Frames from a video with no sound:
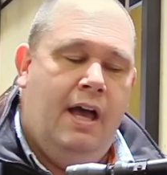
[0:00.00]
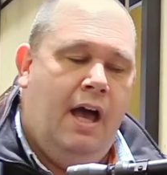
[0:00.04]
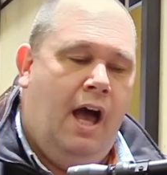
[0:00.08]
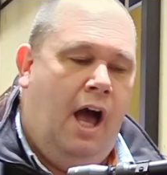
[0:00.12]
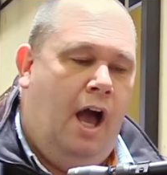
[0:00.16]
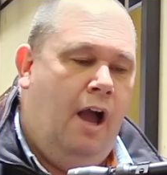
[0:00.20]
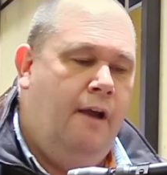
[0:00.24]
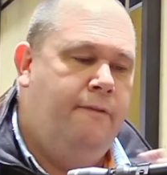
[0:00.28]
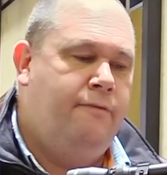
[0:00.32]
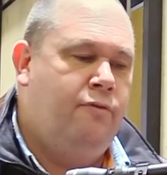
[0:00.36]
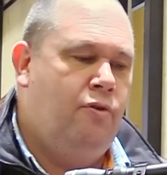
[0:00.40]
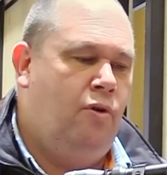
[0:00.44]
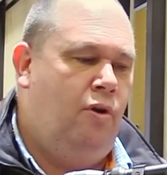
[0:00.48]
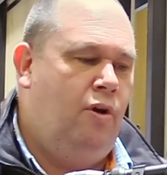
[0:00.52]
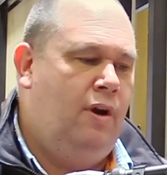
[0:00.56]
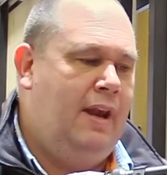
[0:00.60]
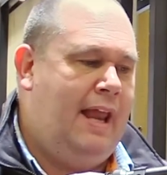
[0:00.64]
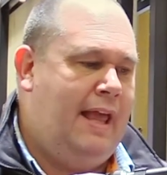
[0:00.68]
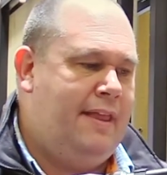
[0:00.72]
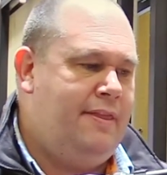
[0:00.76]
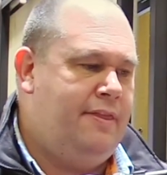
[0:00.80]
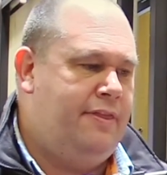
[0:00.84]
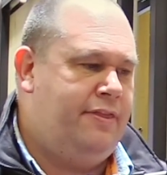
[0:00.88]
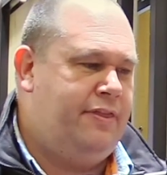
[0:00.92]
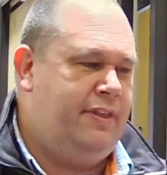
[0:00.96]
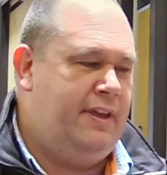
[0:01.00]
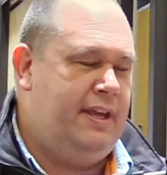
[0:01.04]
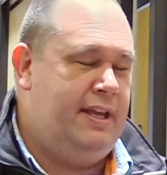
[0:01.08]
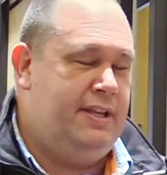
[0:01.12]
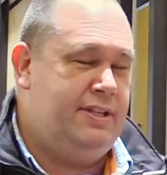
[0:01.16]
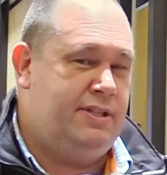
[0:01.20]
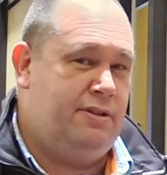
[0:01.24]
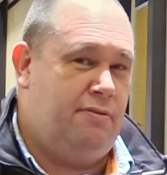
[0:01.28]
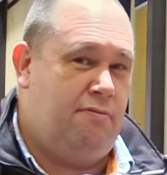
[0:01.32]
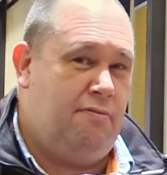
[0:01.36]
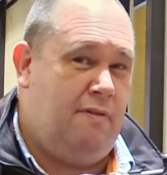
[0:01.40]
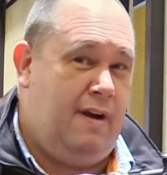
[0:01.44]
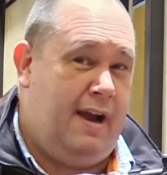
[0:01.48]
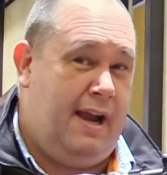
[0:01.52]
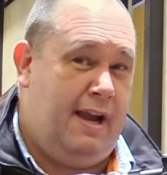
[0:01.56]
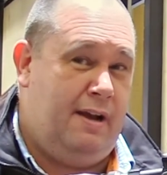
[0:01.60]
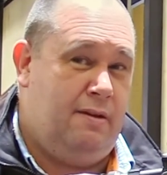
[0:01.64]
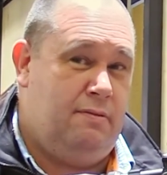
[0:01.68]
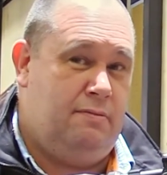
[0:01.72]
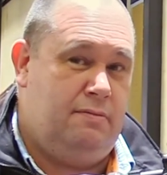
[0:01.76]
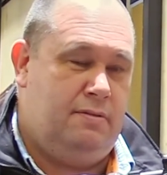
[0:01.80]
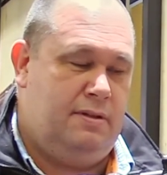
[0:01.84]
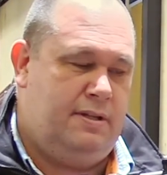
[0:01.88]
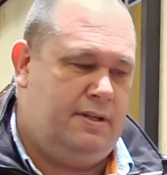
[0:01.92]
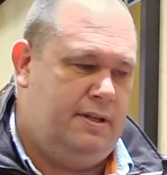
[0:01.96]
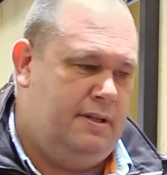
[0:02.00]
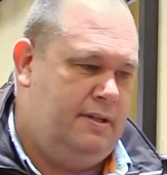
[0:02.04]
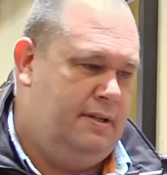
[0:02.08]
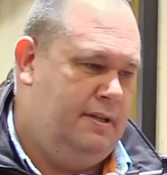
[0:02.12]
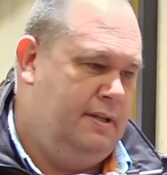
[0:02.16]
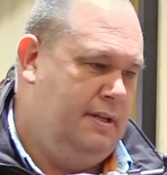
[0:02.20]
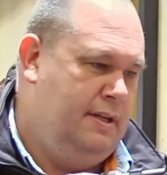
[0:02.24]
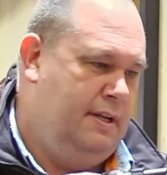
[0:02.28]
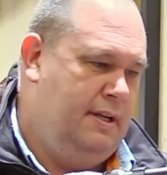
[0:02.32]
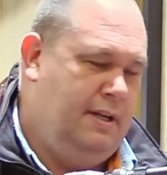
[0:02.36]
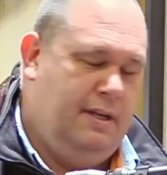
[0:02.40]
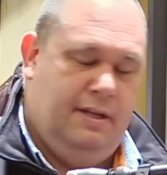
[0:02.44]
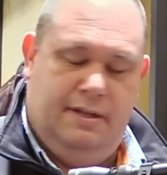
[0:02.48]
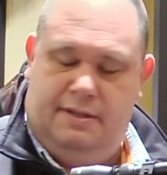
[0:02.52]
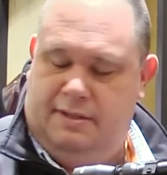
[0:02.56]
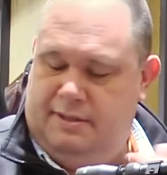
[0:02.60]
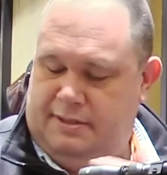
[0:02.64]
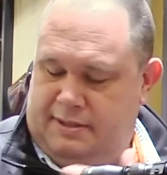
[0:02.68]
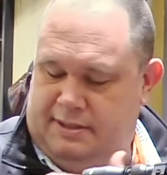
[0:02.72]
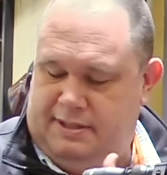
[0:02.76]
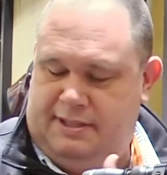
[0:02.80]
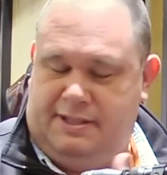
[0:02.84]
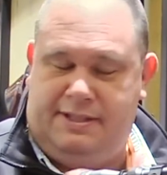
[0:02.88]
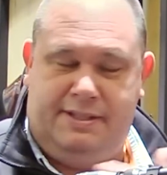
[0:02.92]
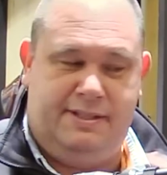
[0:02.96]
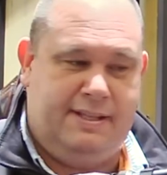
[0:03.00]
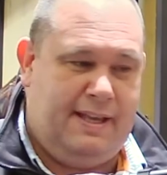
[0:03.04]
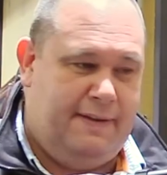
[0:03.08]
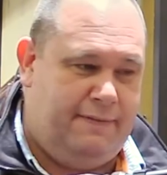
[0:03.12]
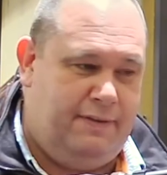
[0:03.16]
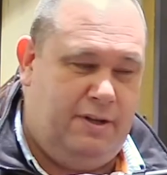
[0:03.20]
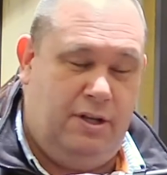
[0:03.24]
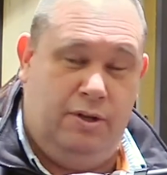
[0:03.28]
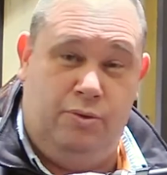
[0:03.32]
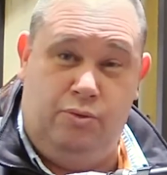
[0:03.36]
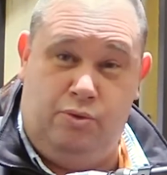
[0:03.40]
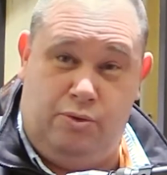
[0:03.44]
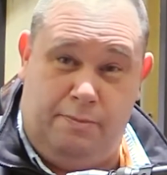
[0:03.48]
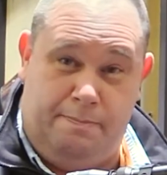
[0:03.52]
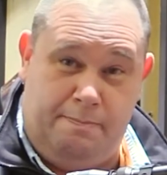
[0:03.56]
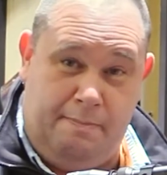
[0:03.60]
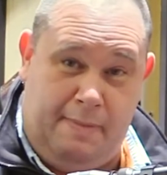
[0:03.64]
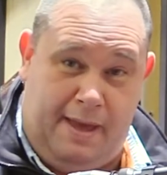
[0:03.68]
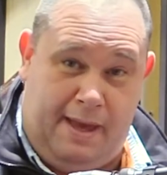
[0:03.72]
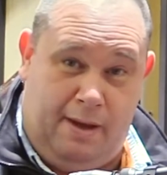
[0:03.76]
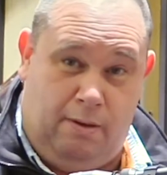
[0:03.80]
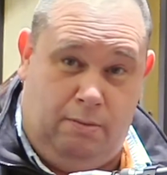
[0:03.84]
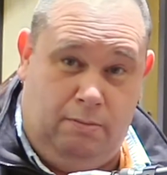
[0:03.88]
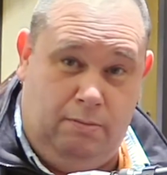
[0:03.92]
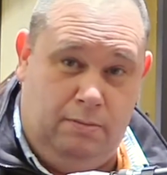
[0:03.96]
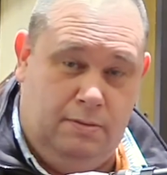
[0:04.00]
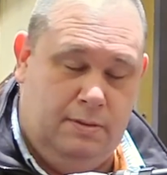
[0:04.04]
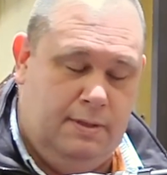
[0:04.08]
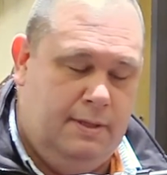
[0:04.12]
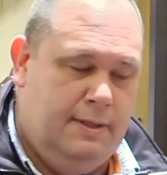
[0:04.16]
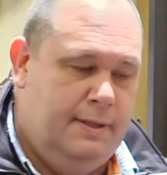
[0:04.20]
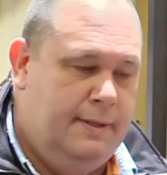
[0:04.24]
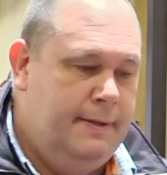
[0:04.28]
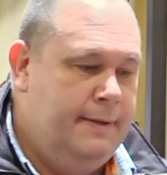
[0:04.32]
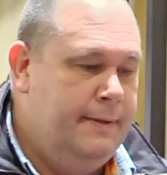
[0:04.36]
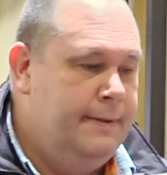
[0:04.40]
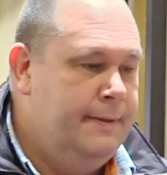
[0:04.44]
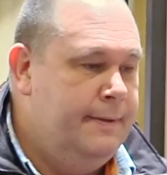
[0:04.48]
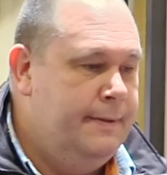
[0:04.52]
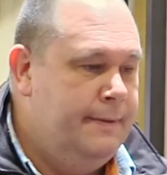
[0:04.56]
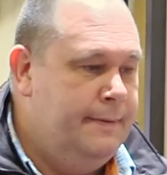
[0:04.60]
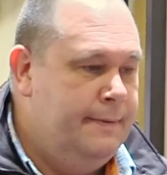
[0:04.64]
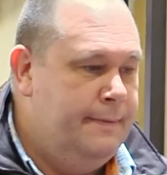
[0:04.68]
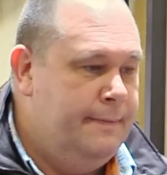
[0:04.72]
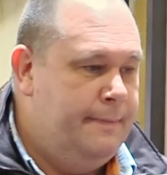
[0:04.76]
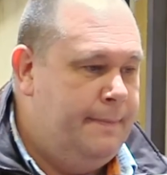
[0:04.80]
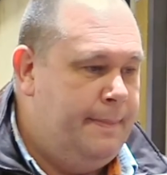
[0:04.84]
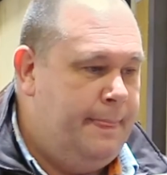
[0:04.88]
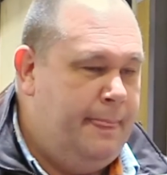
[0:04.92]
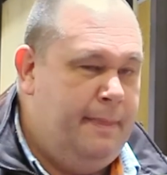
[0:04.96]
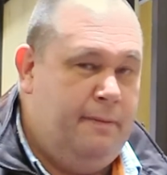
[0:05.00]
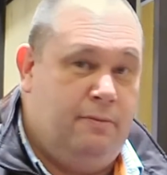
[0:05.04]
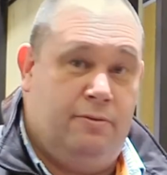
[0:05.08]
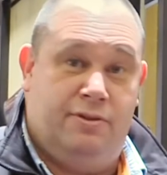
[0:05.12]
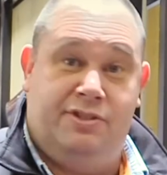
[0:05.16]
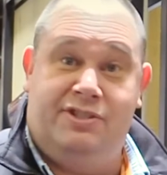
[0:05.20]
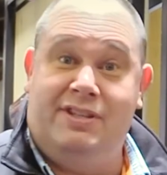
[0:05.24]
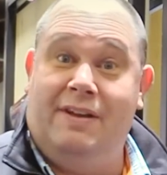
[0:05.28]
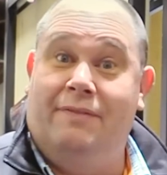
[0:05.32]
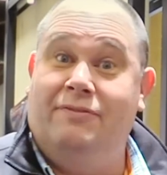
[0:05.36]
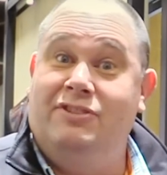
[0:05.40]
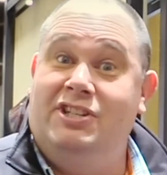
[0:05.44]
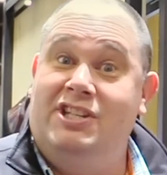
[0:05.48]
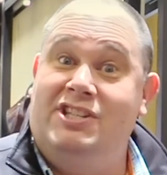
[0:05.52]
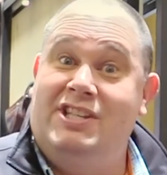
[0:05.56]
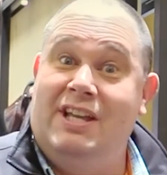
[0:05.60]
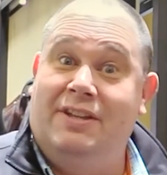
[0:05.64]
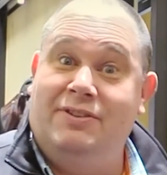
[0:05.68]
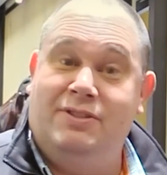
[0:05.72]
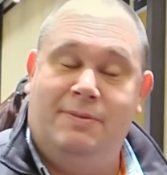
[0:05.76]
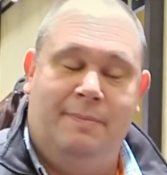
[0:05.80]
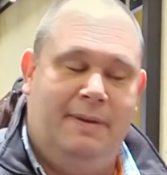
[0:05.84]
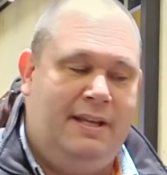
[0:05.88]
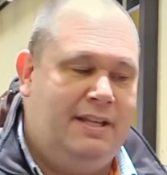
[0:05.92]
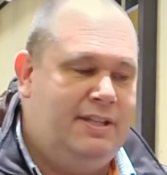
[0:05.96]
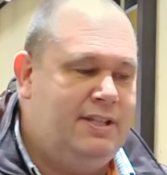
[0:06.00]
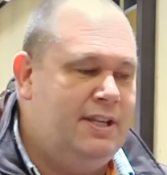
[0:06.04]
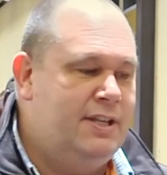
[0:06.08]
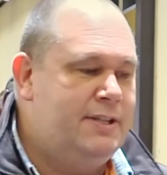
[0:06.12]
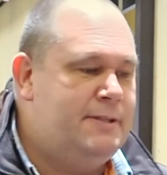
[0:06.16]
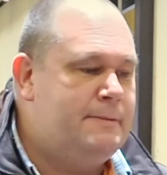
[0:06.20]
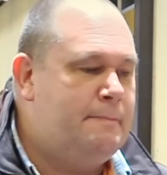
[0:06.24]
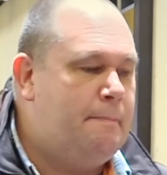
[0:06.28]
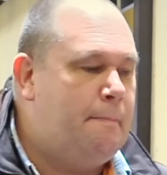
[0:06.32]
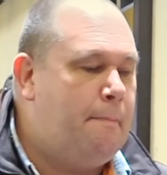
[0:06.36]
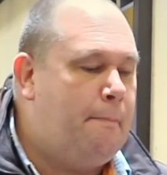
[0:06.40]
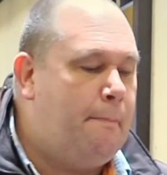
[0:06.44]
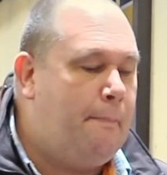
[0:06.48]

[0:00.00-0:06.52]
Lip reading: Overall length is around 700 mil or 70 centimeters.